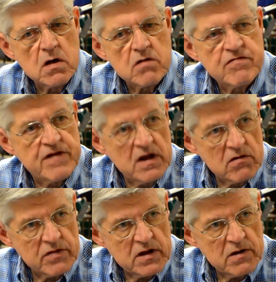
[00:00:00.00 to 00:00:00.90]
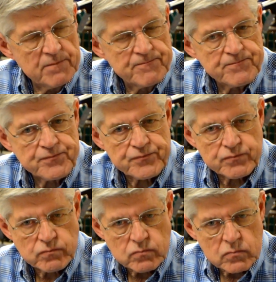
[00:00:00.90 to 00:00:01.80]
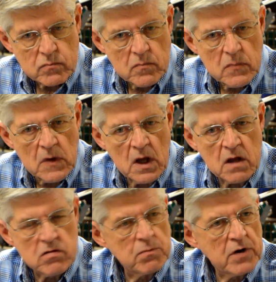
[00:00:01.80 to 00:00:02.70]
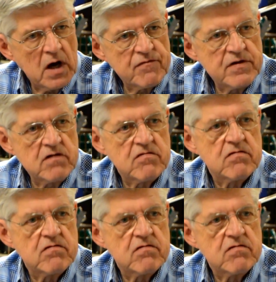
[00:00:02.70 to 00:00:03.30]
sell them, and the profits